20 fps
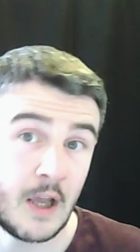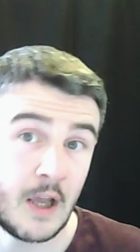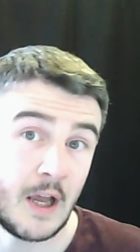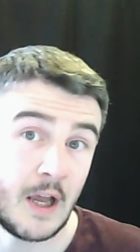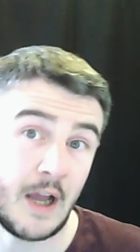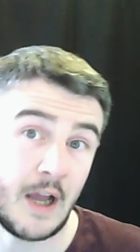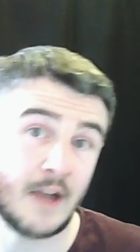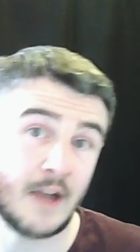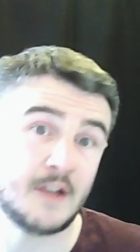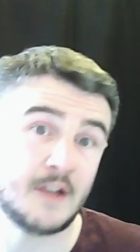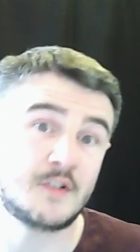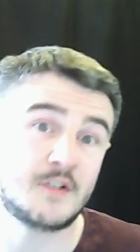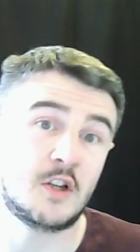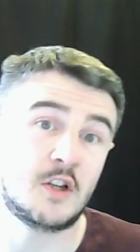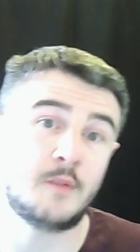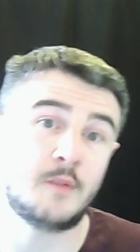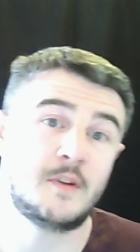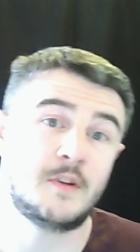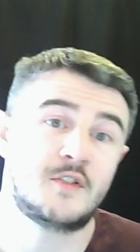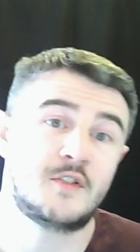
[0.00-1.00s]
and it's
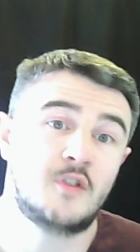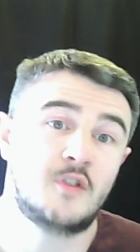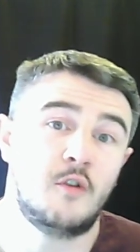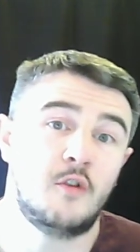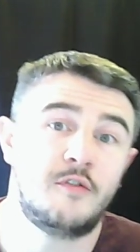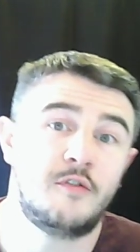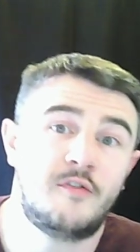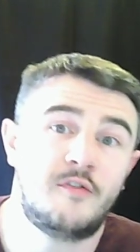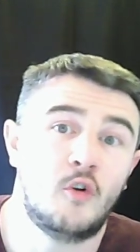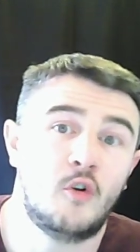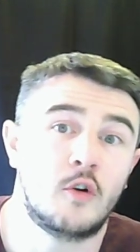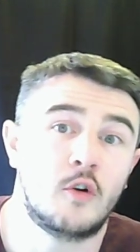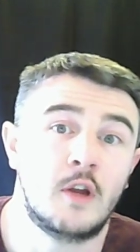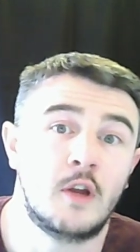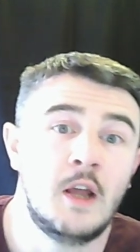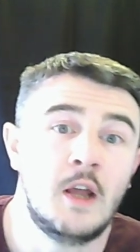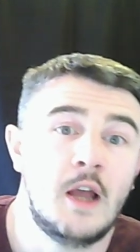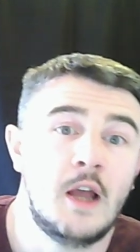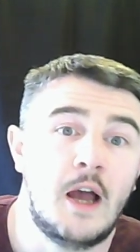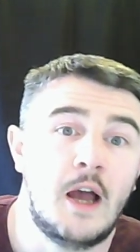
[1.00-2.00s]
going to be so fun
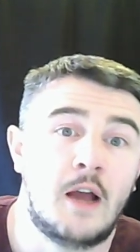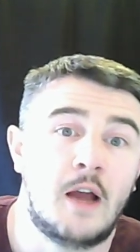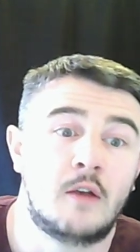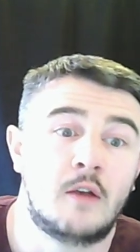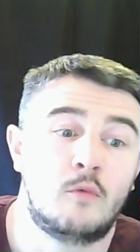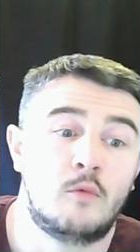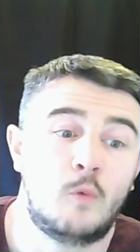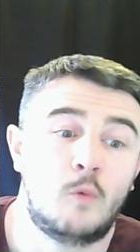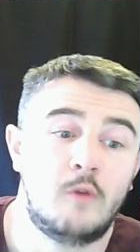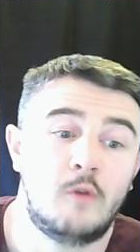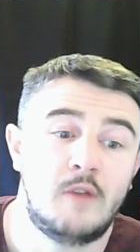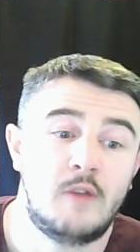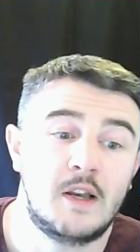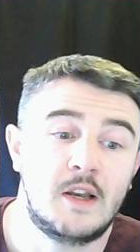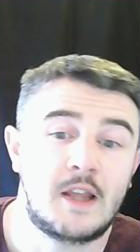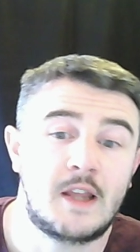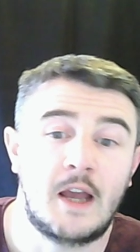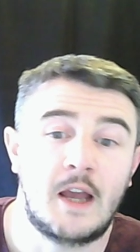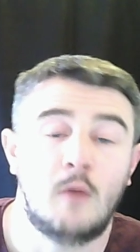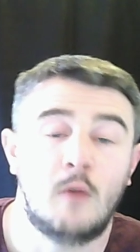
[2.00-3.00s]
and we
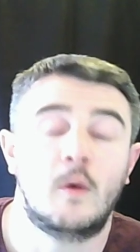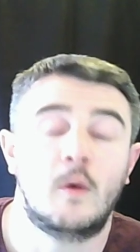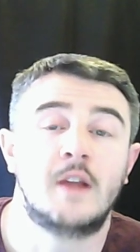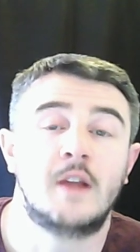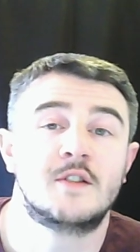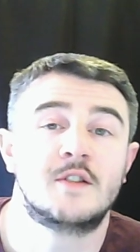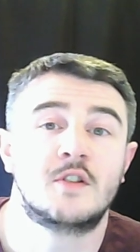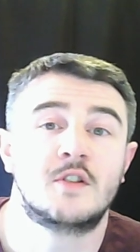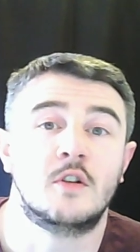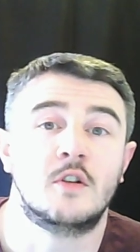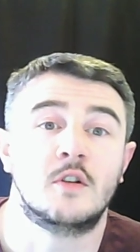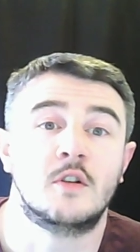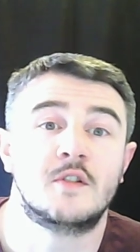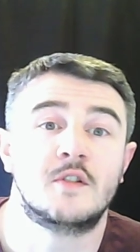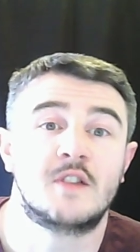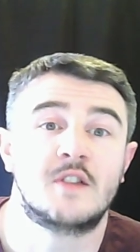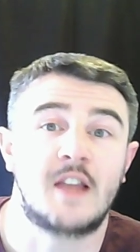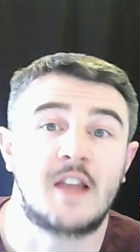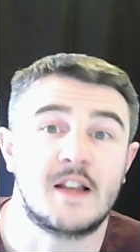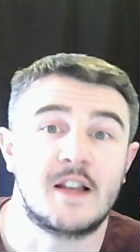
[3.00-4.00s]
really can't wait to
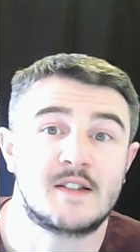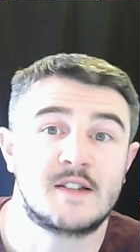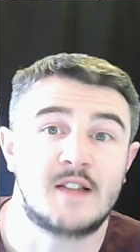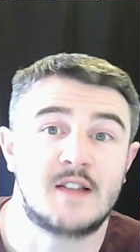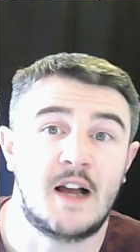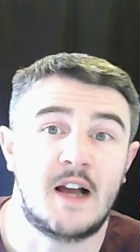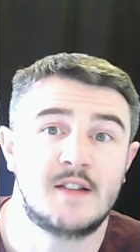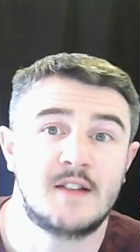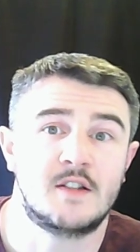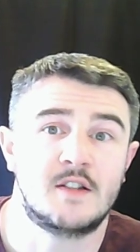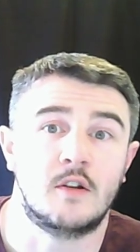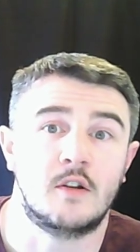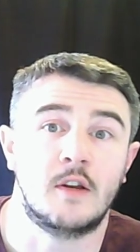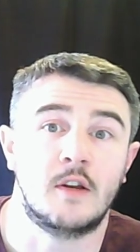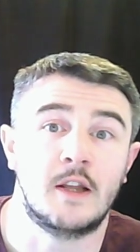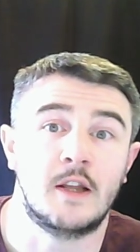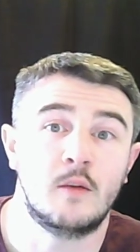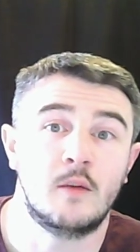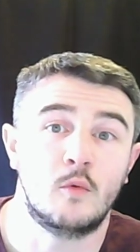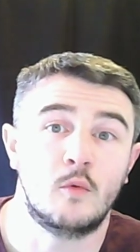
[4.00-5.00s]
to get started
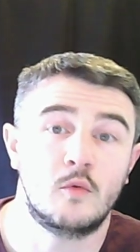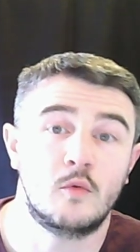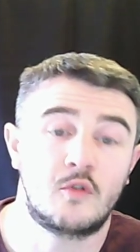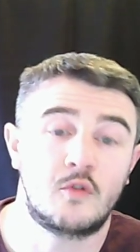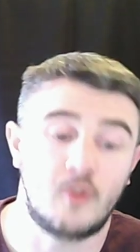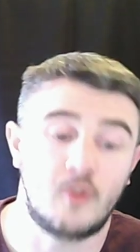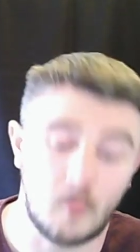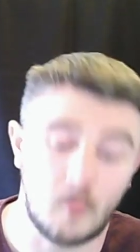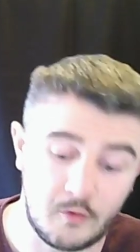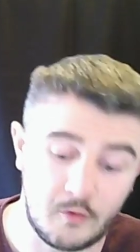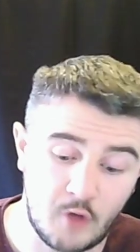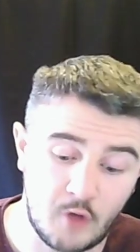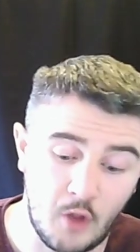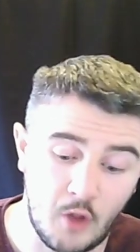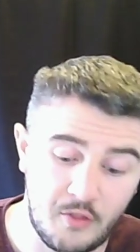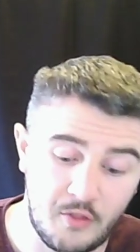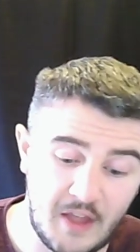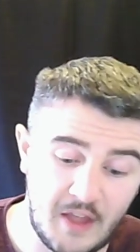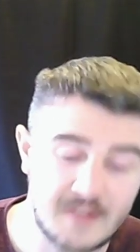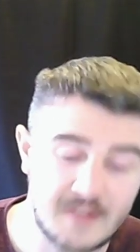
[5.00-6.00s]
on it so we've
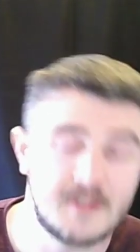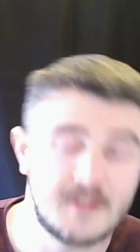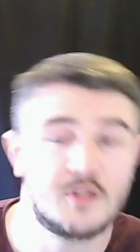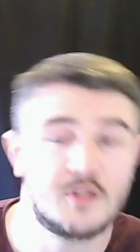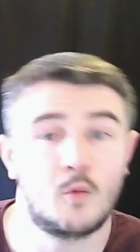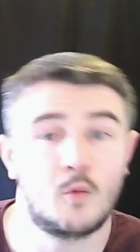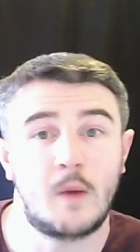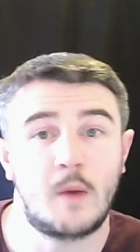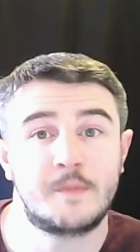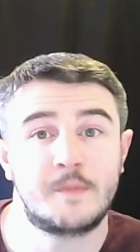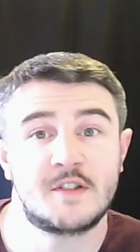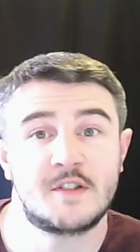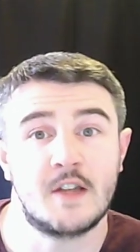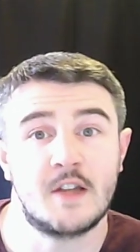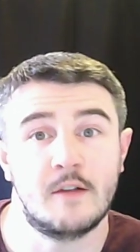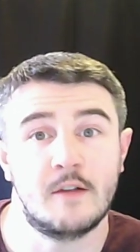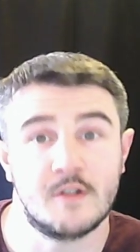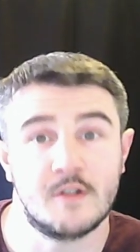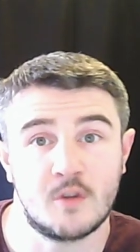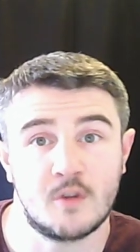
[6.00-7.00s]
got that as a web
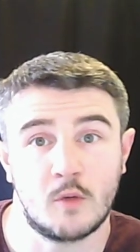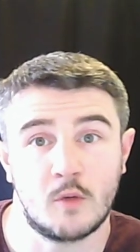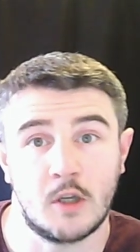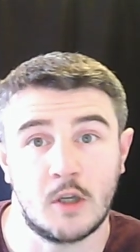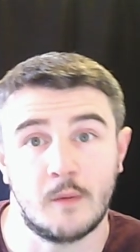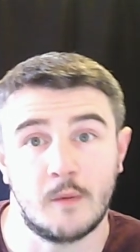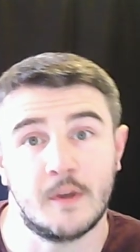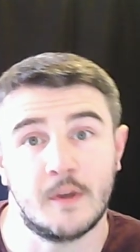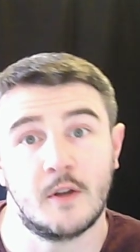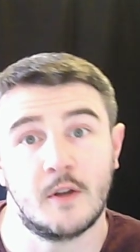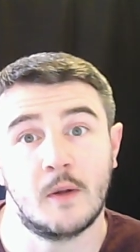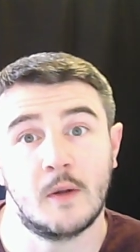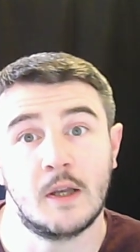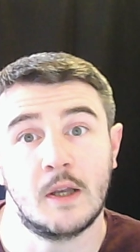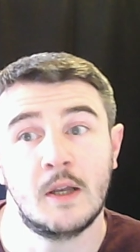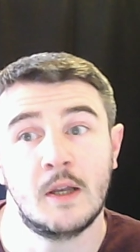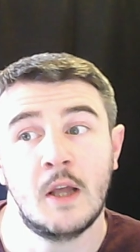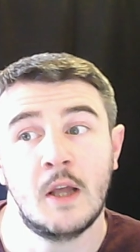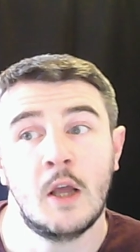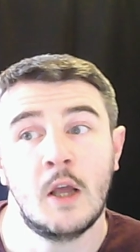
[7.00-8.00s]
series that we're going to be
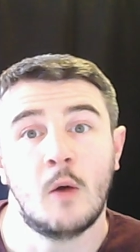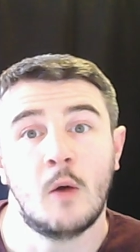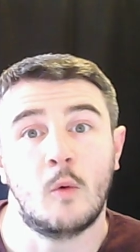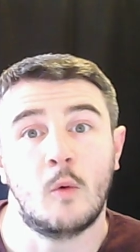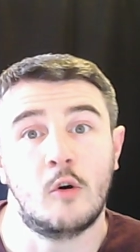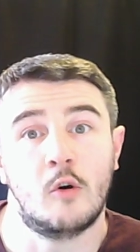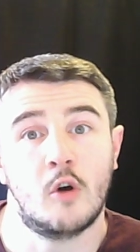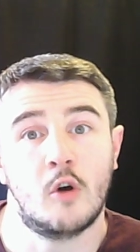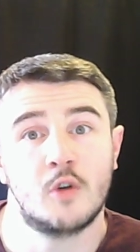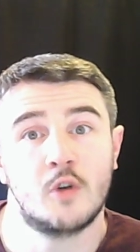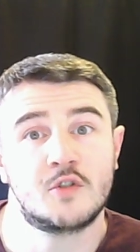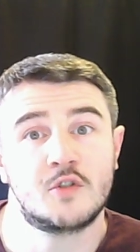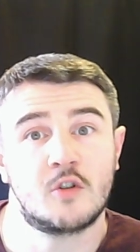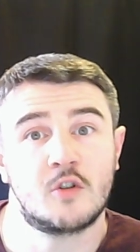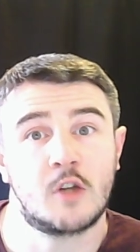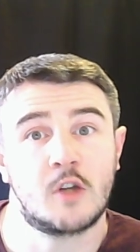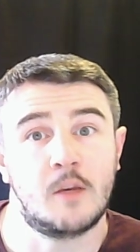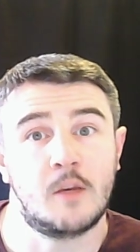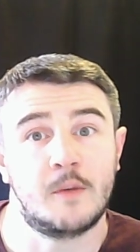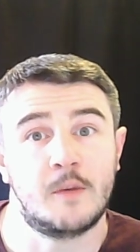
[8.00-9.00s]
doing we're
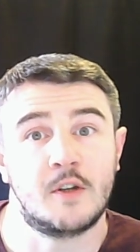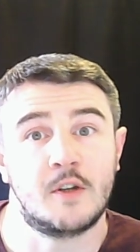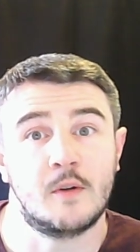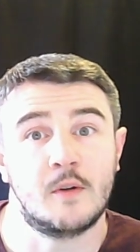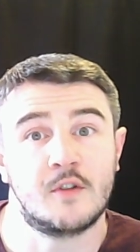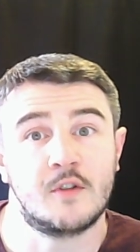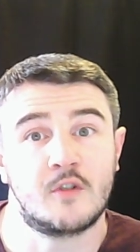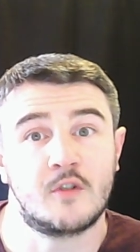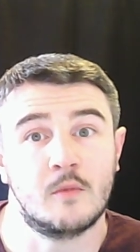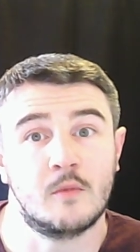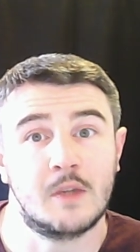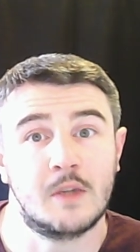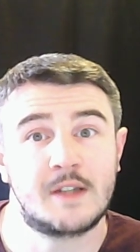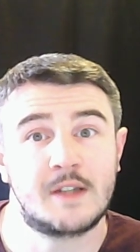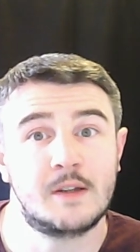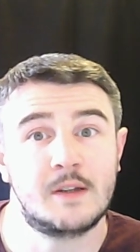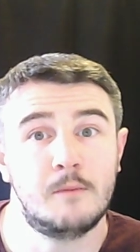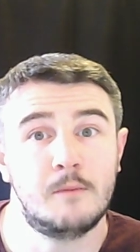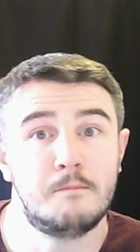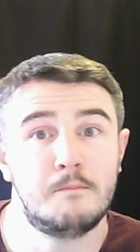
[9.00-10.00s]
also going to be doing some
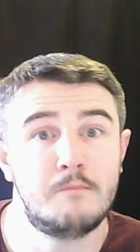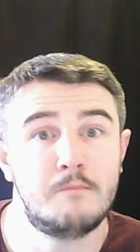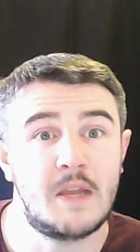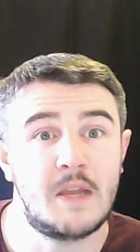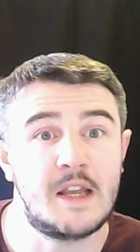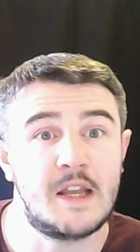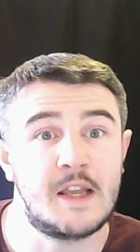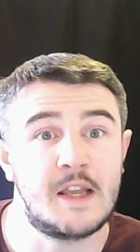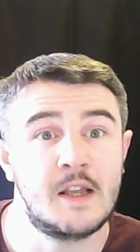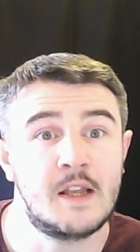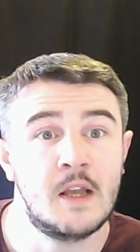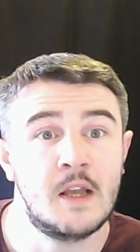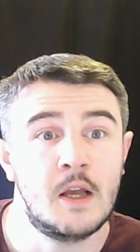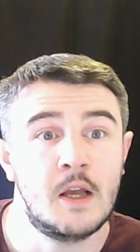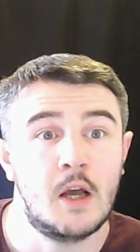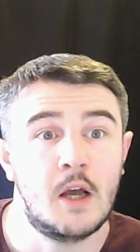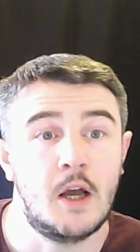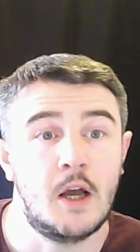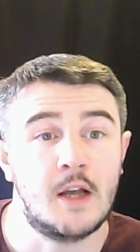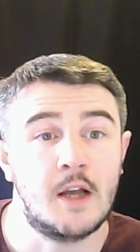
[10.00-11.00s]
little mini
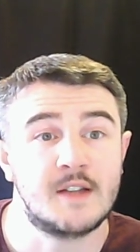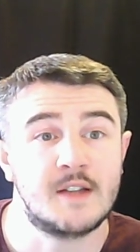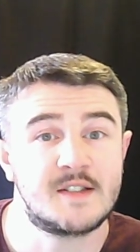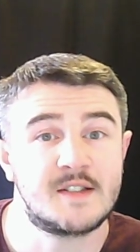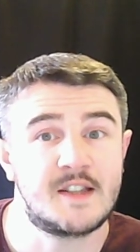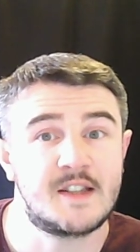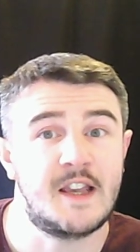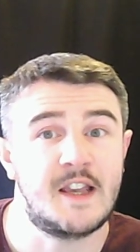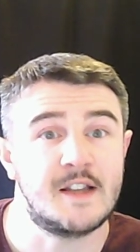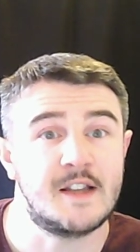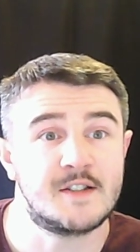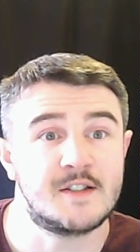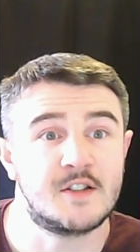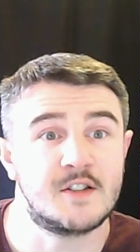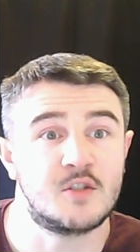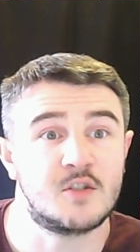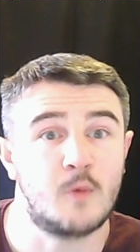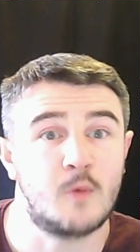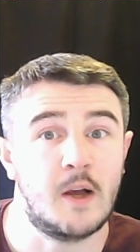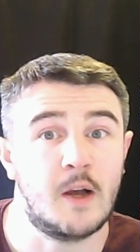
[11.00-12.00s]
uh, skits
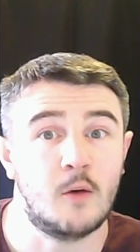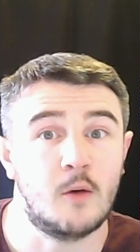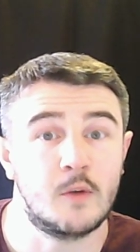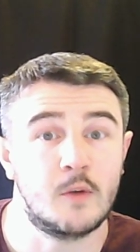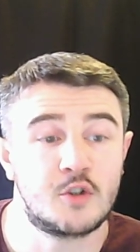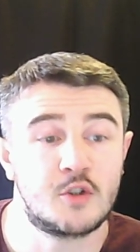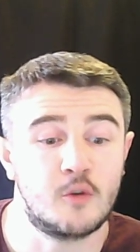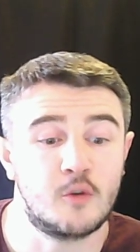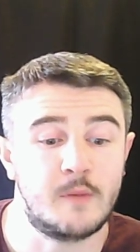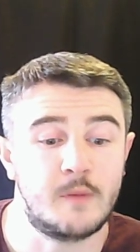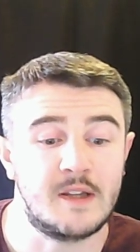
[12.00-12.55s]
as well which will be